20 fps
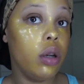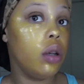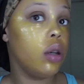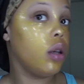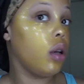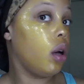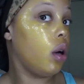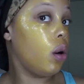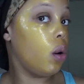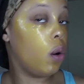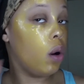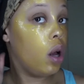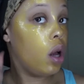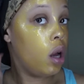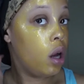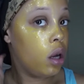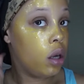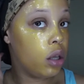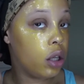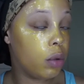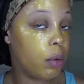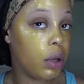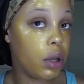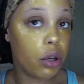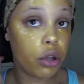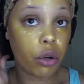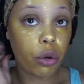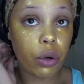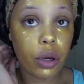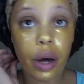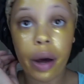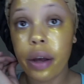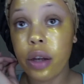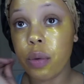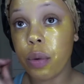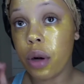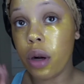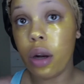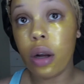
So just wanted to show you guys what it